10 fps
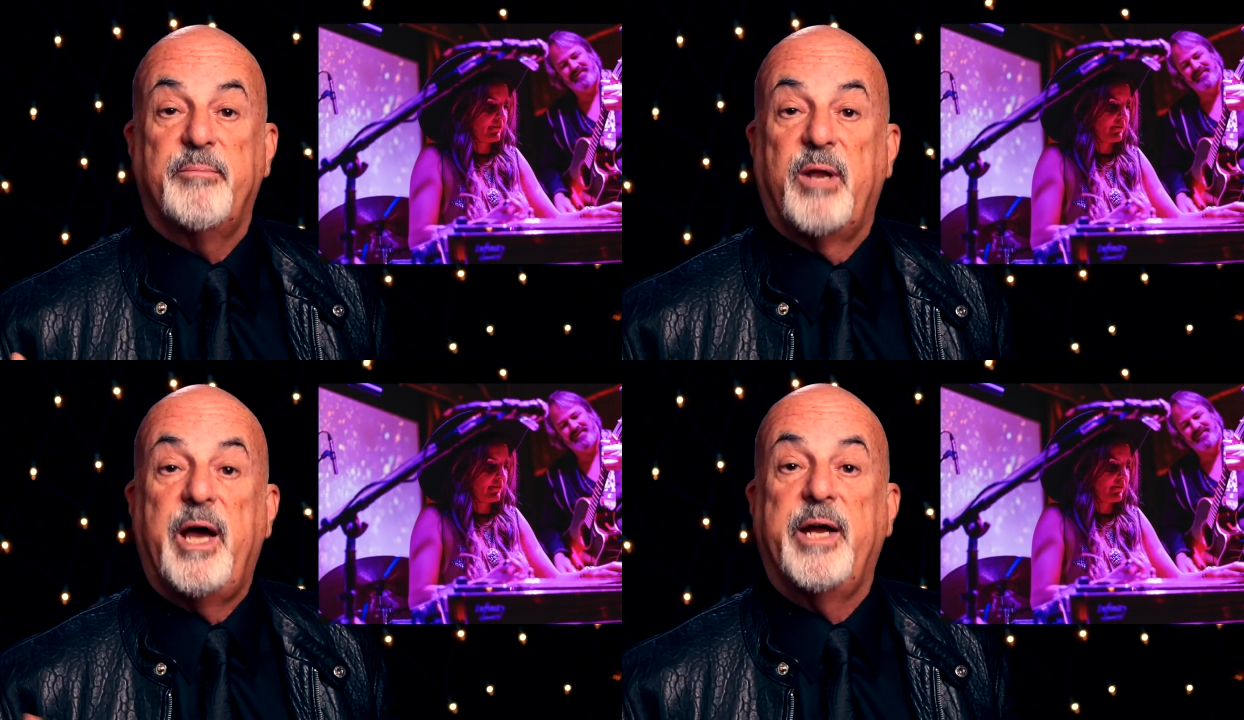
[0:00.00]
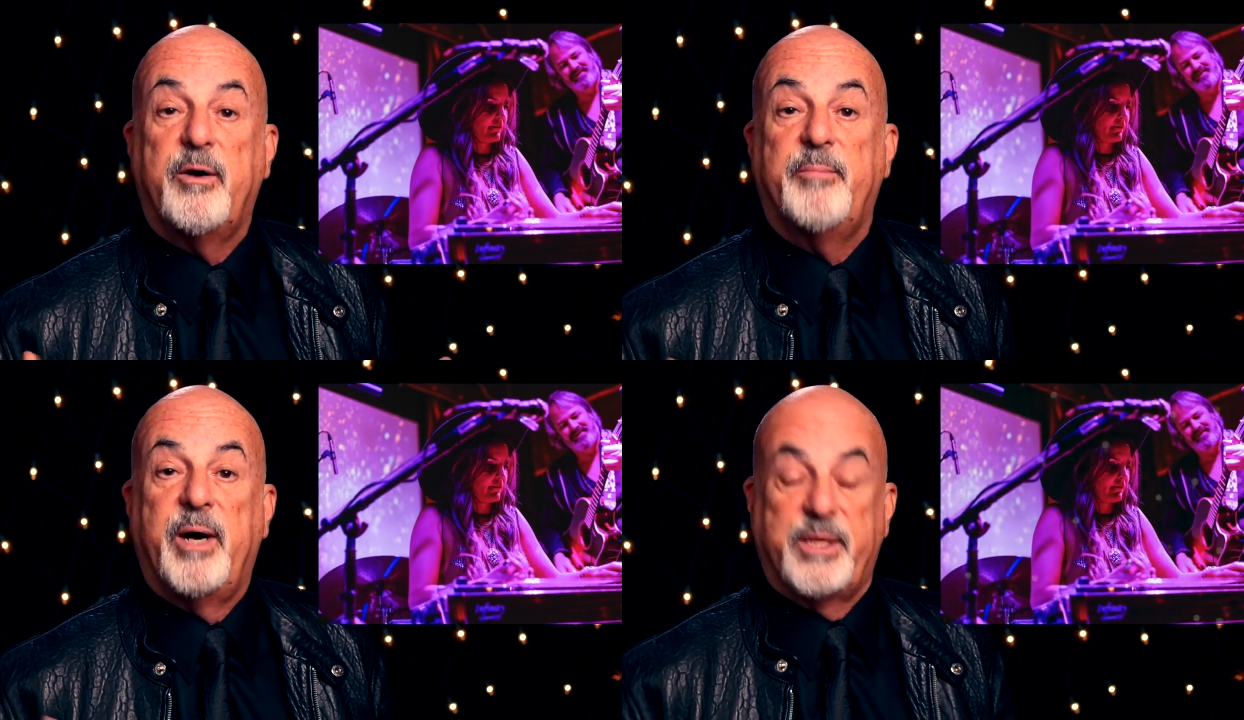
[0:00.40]
light
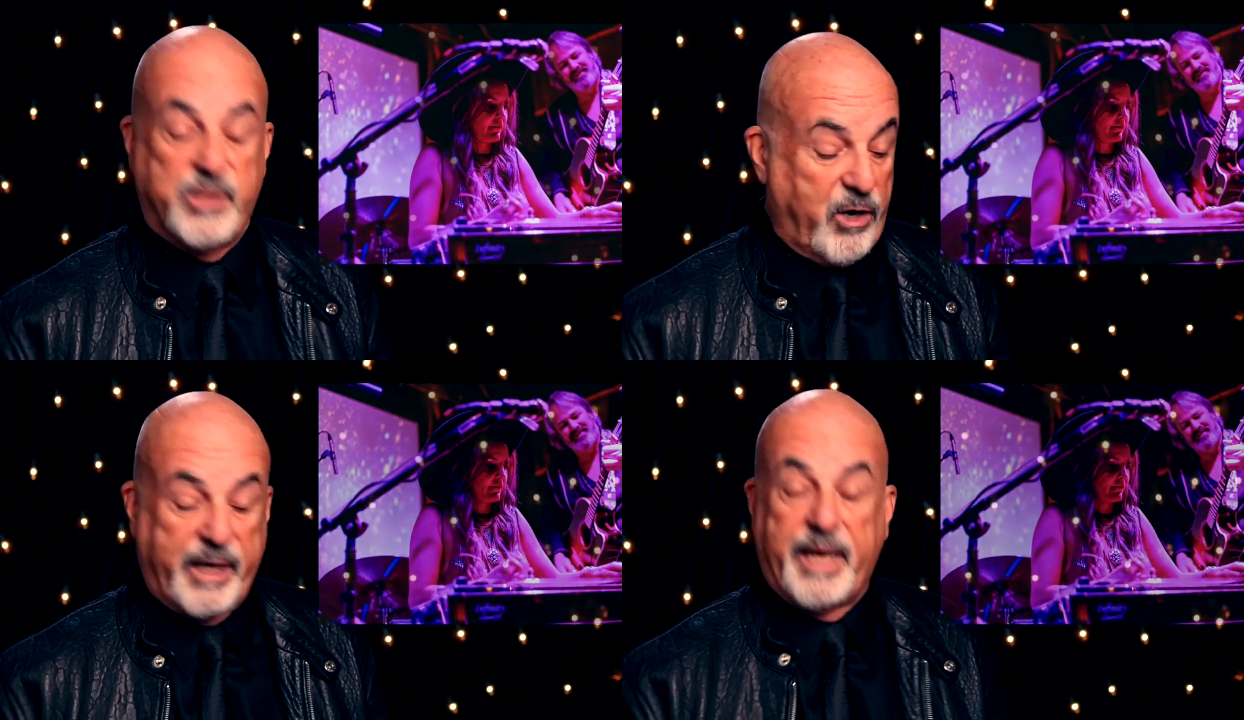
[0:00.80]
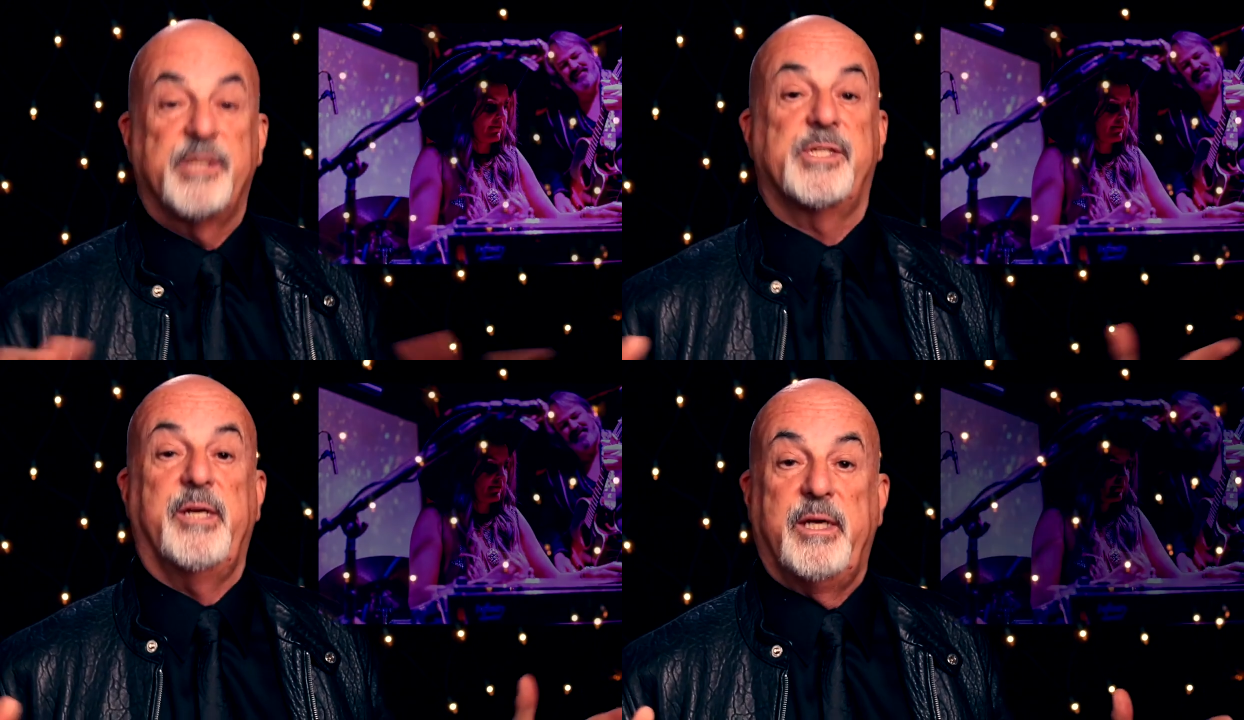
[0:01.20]
on my guitar? I
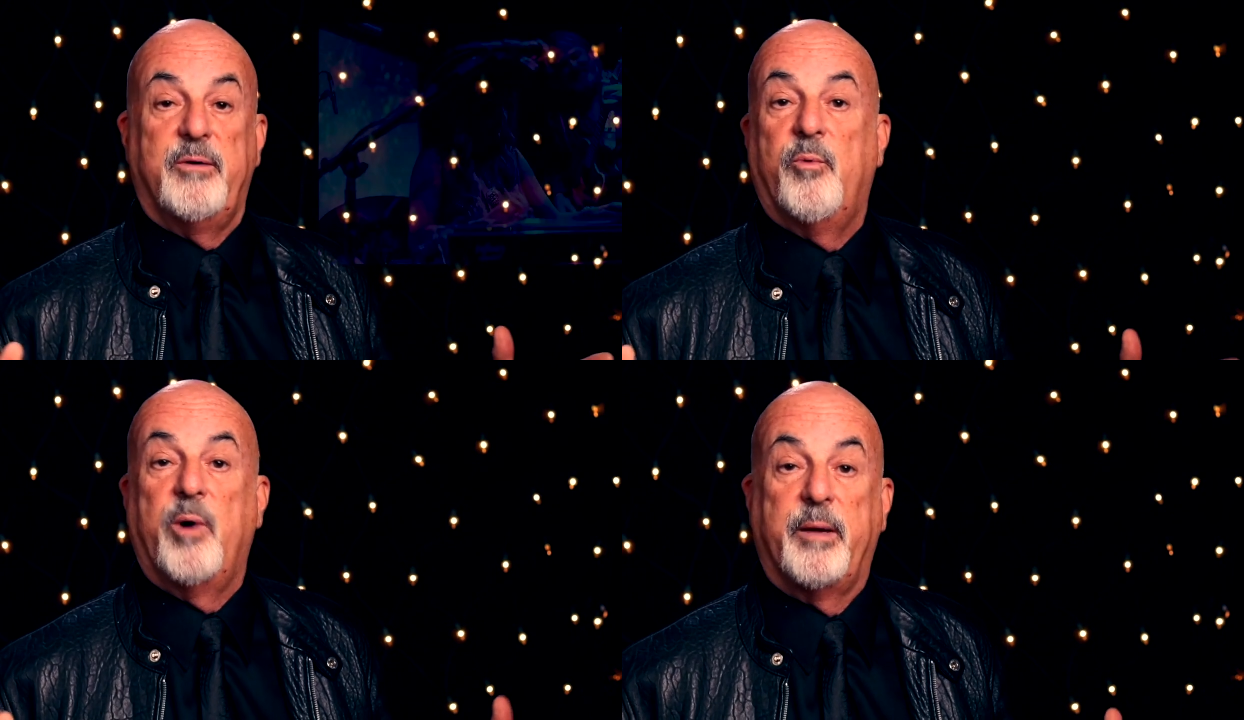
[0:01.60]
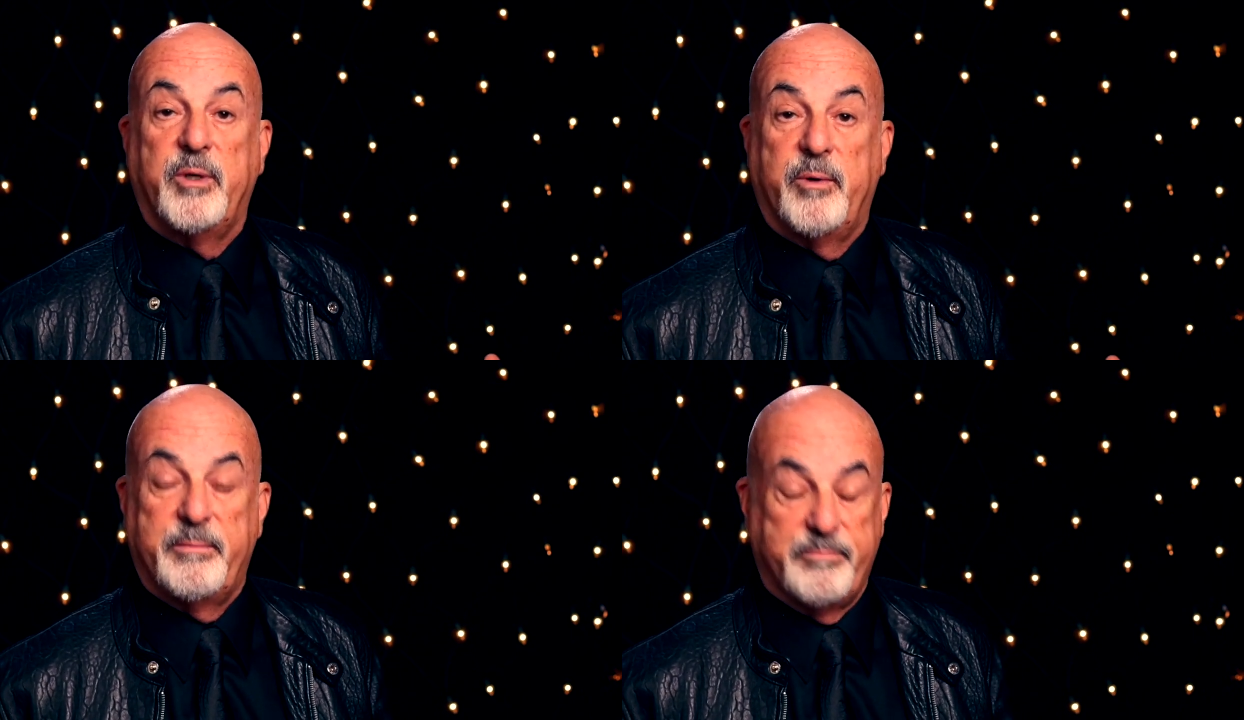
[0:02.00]
can't see what I'm
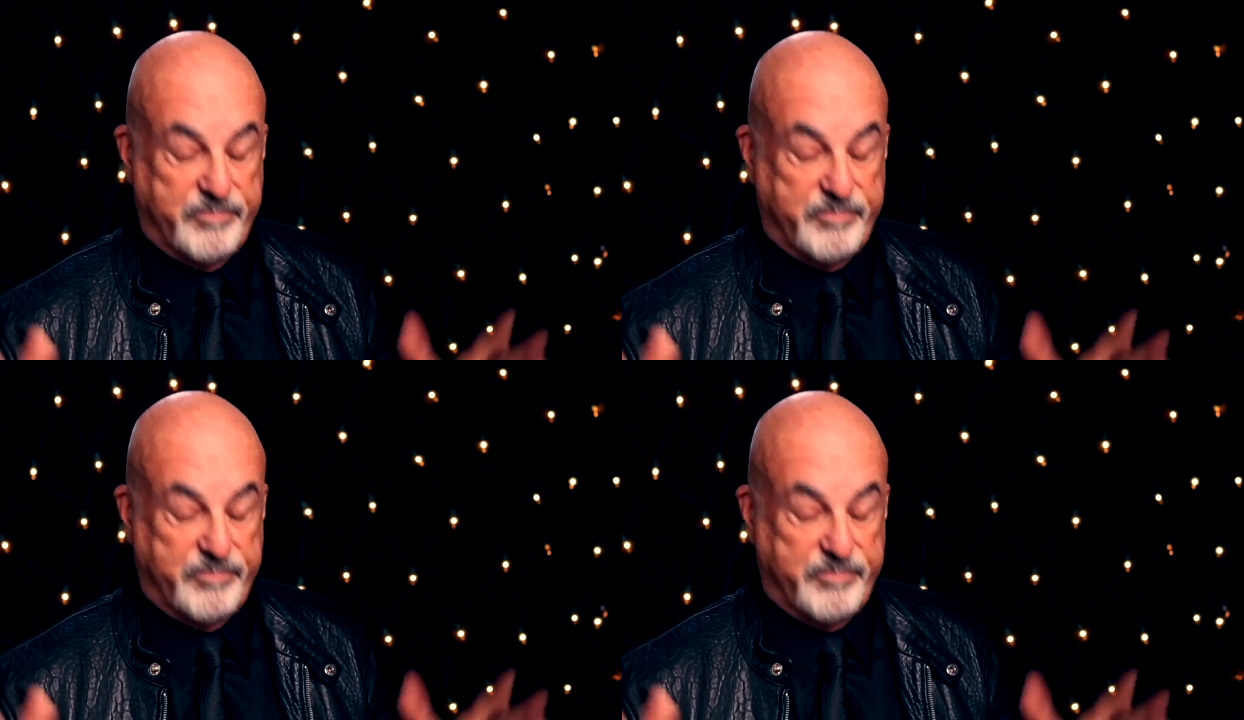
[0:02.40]
doing.